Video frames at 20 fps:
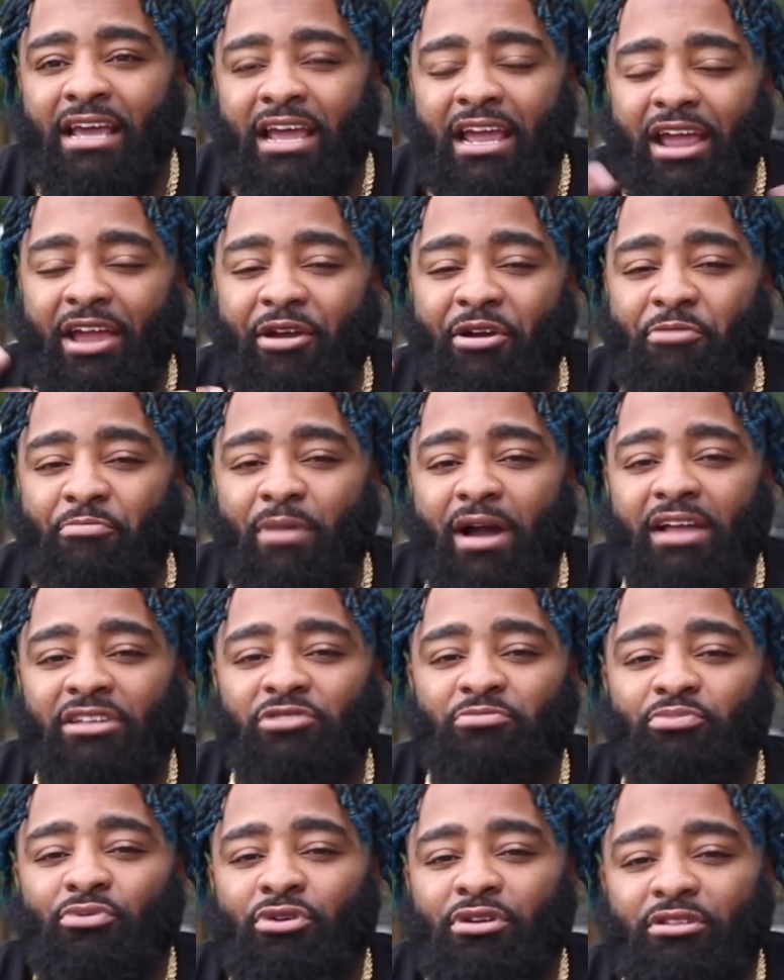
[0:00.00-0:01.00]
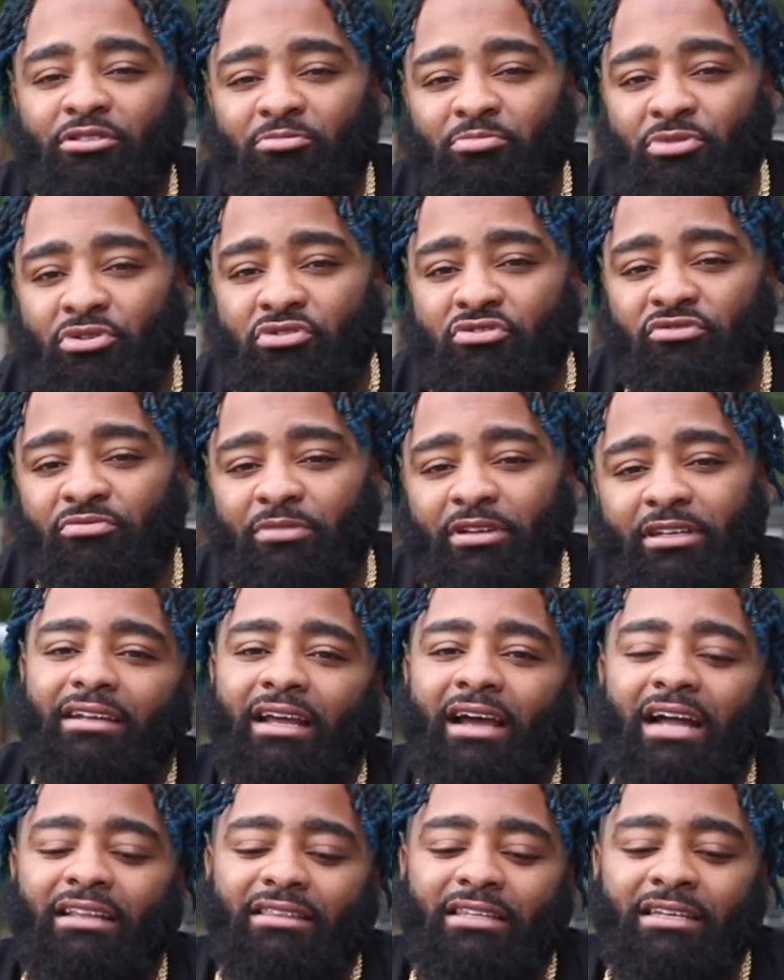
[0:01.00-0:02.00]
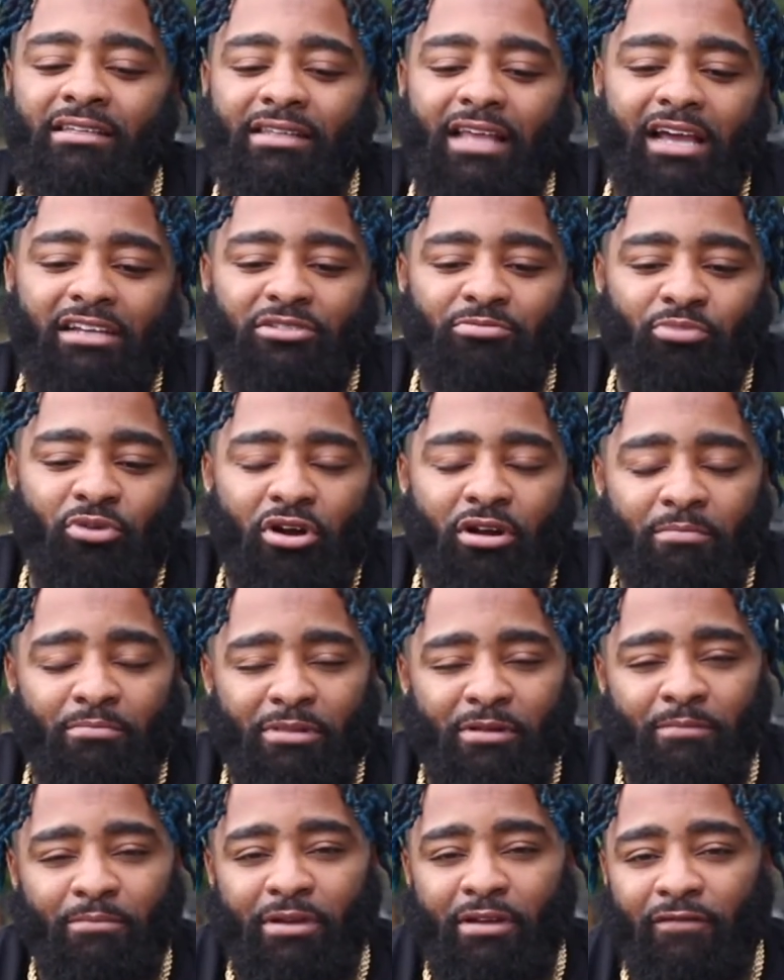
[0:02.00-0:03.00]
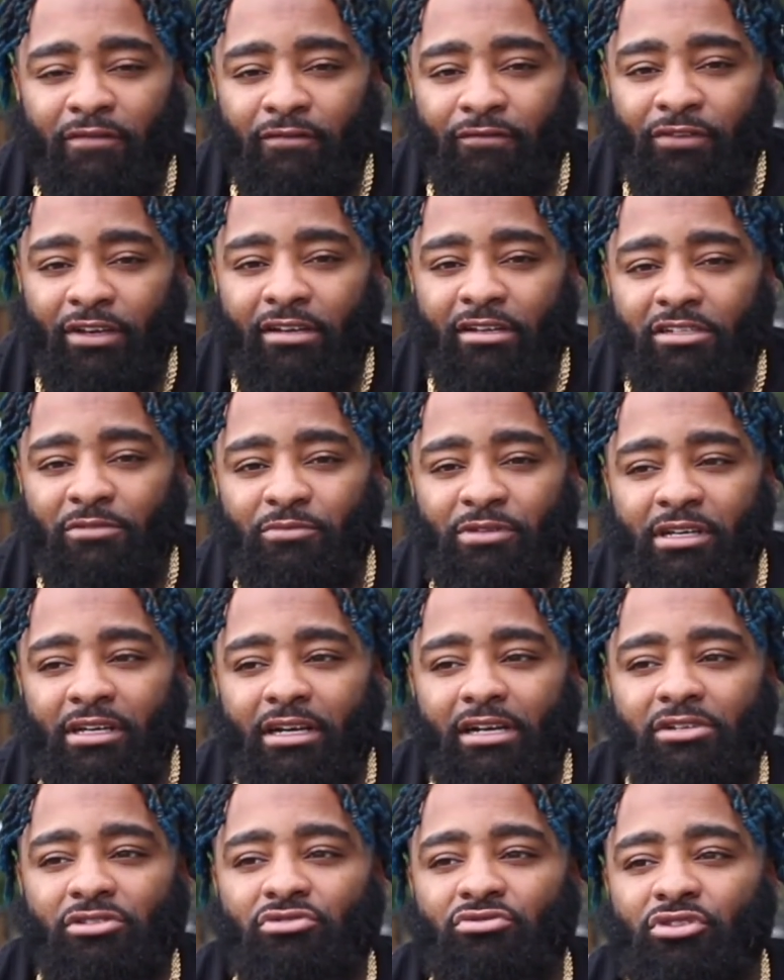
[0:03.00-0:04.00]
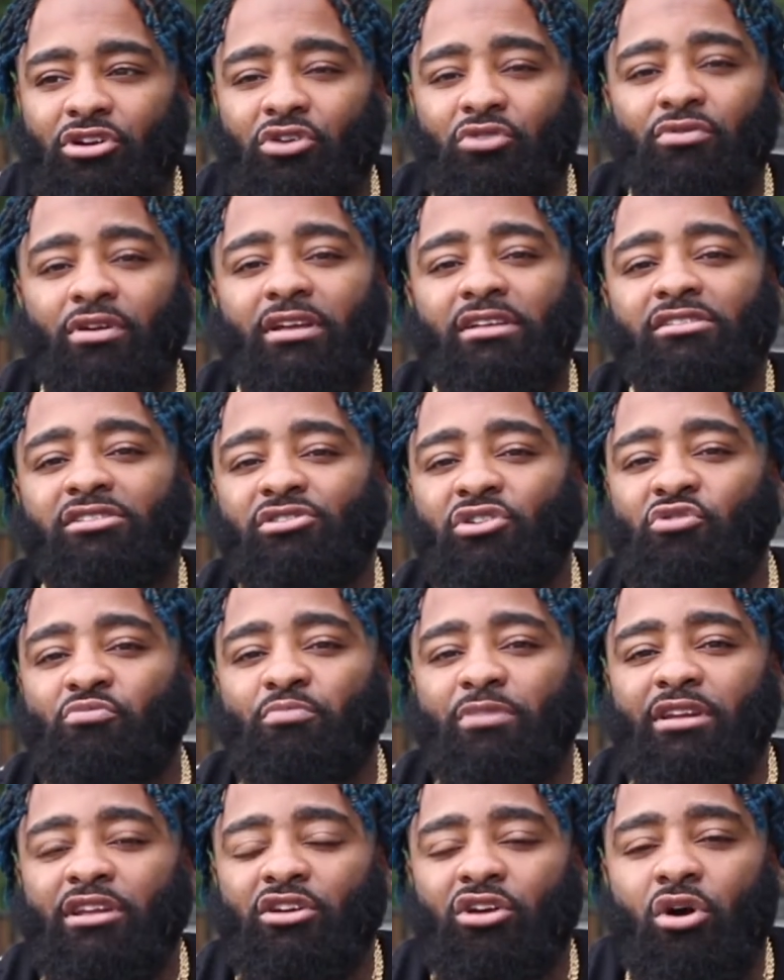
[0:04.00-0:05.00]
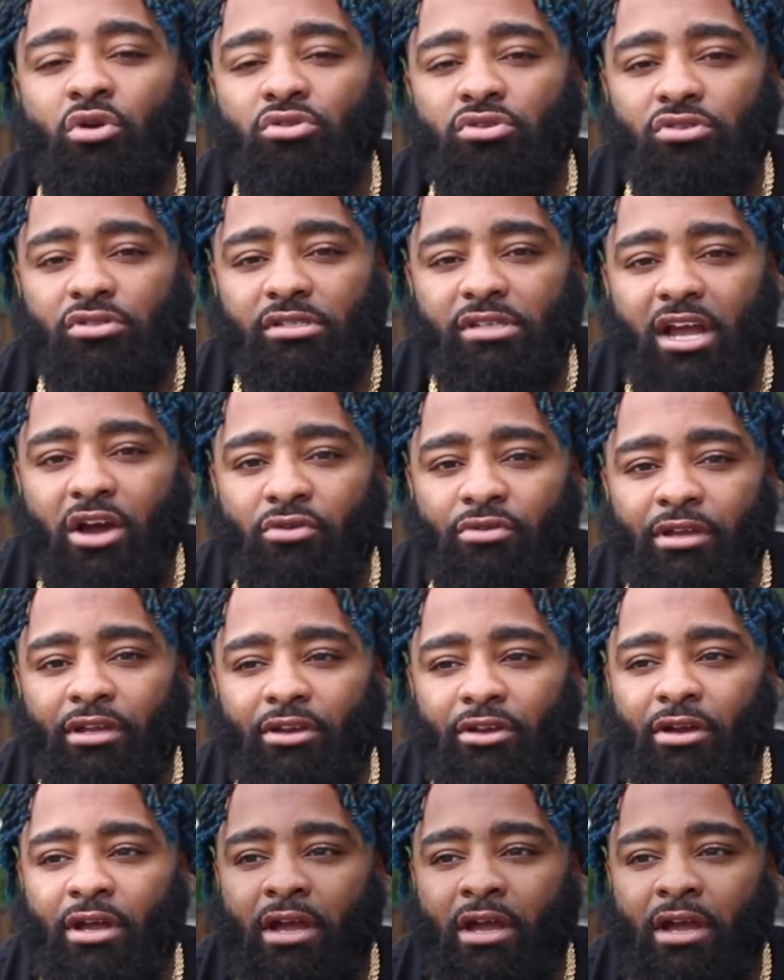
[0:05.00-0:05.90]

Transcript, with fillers: Everybody support the movement, and I think that's a part of me being from Venice because you know, there's so many cultures out here.